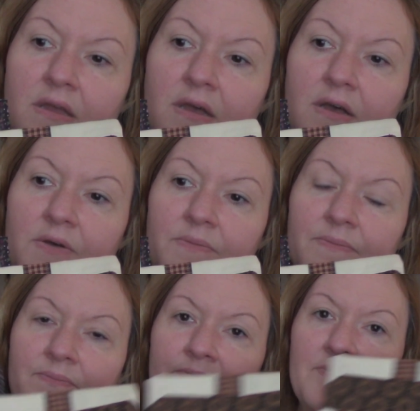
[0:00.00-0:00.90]

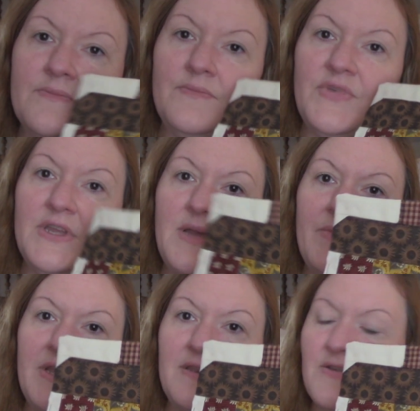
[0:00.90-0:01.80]
but I
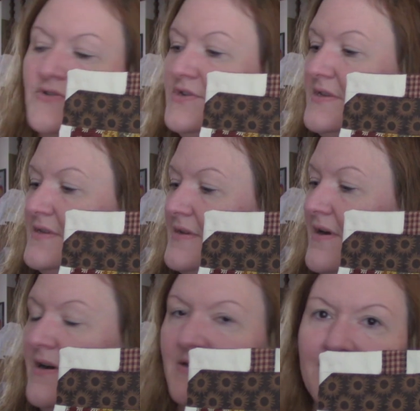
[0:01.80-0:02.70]
mean, they're just
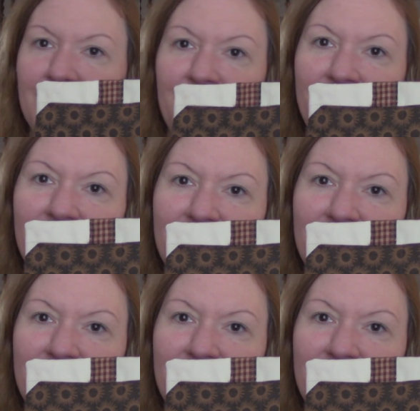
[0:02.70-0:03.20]
awesome.